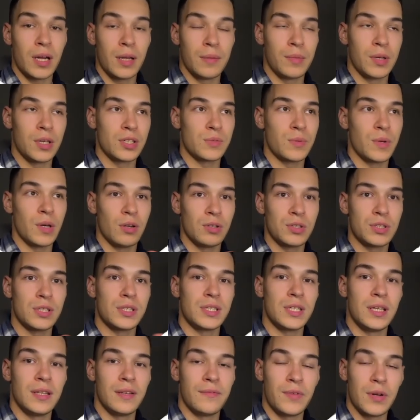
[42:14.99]
because we also
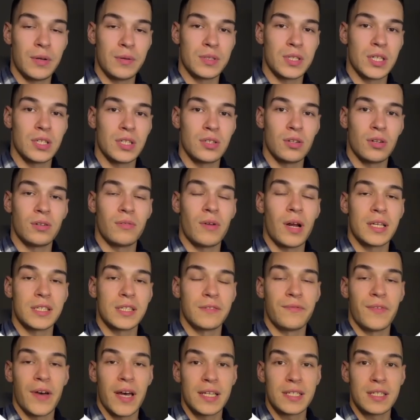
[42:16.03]
see the frequency is not rising
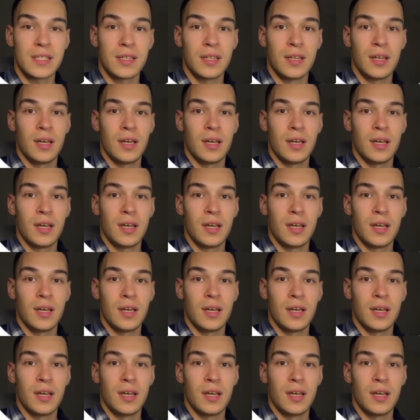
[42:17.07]
fast.